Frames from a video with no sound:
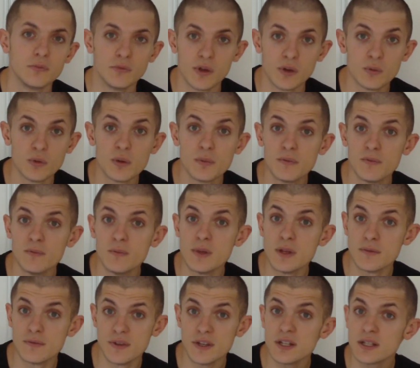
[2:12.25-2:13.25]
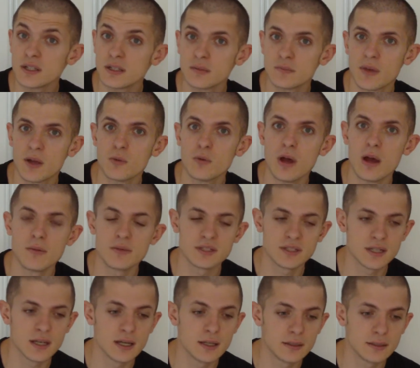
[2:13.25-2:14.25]
they will be visiting my
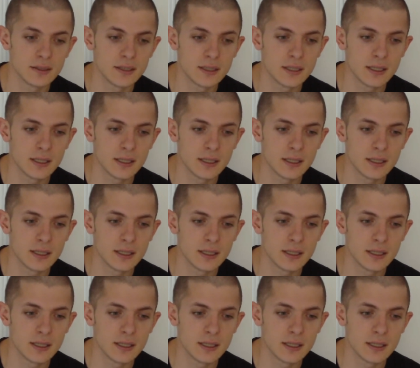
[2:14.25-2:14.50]
website,